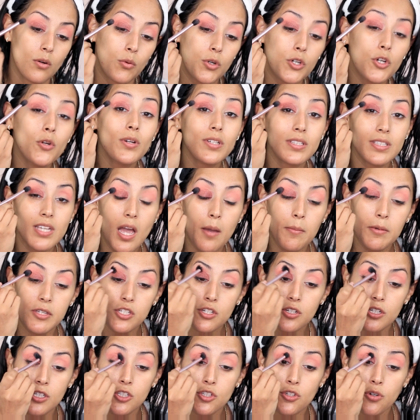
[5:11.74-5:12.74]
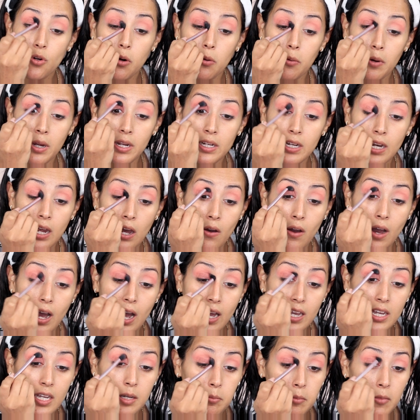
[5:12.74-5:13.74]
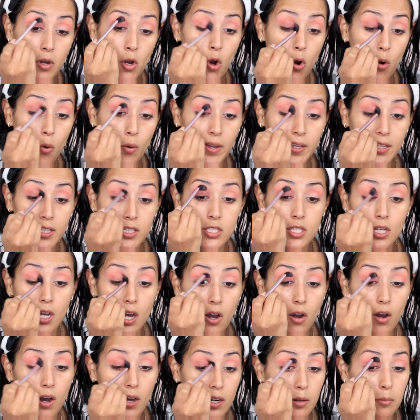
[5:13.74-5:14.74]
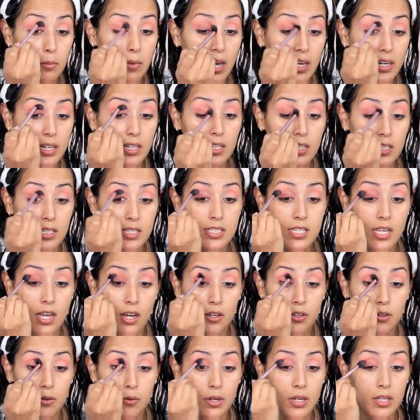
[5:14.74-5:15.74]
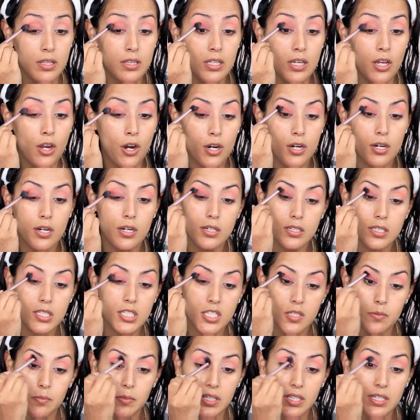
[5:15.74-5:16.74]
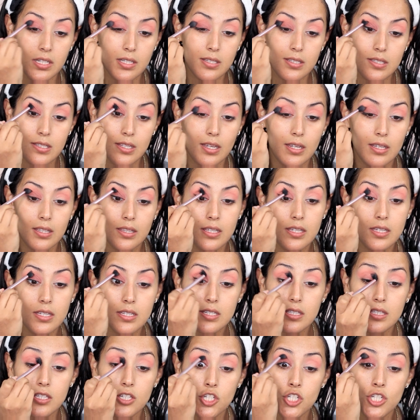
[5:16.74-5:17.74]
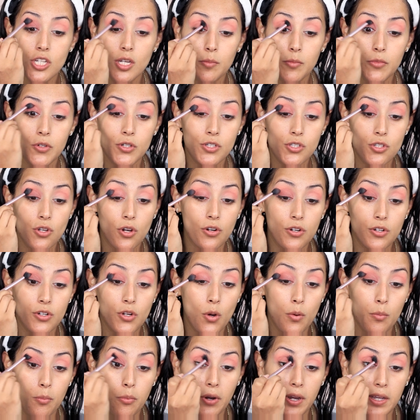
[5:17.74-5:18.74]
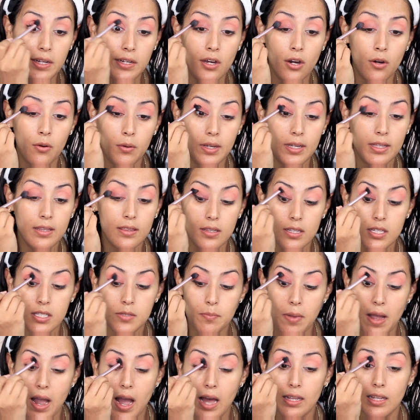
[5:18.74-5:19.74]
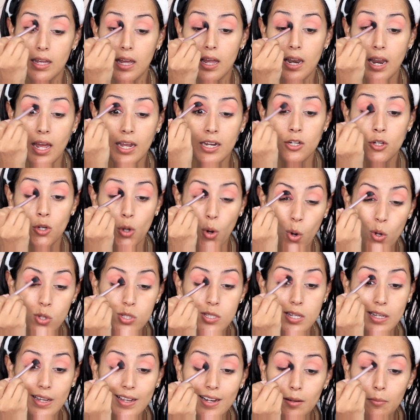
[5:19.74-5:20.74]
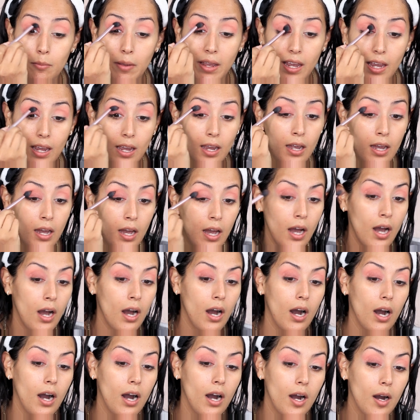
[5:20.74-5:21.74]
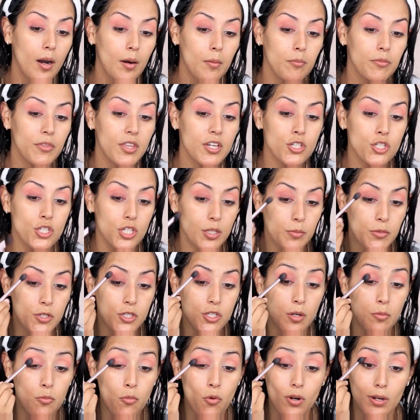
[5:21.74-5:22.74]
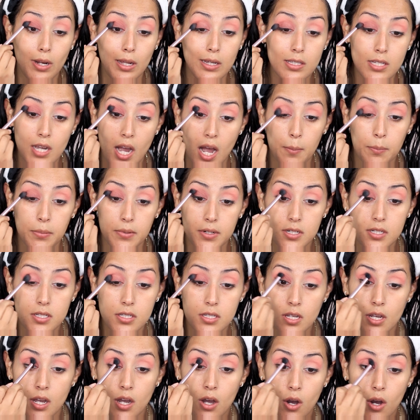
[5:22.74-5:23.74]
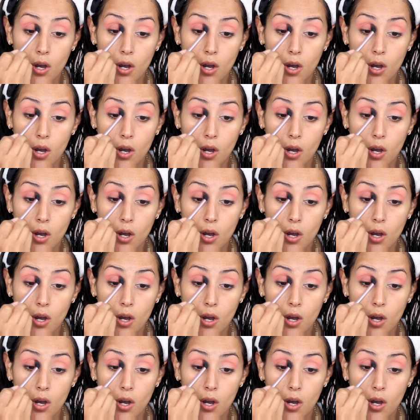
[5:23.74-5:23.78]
We're doing damage control right now. I am going to automatically tell you, and it hurts me to say this, the shimmers are no bueno in this palette. Like, no silbing. Um, the shimmers are more like toppers